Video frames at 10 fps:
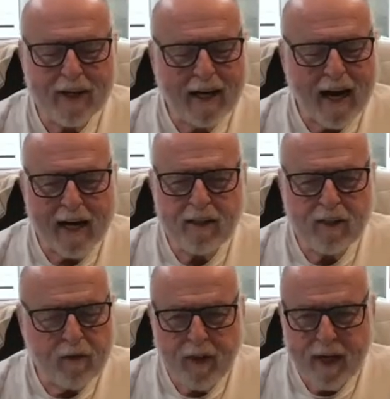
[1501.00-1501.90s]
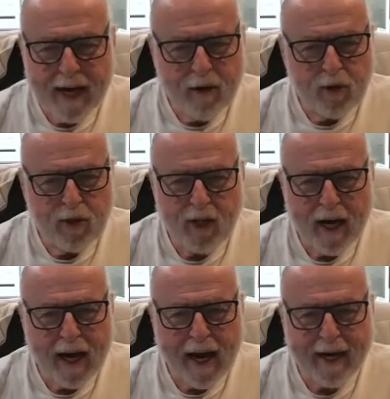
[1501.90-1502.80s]
I love the hours,
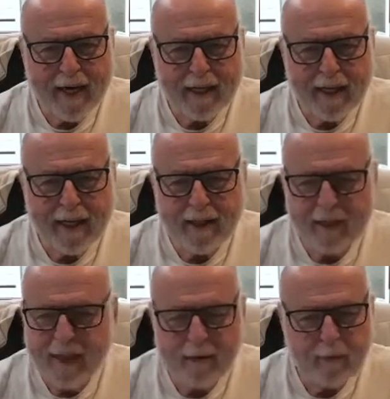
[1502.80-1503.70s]
and the time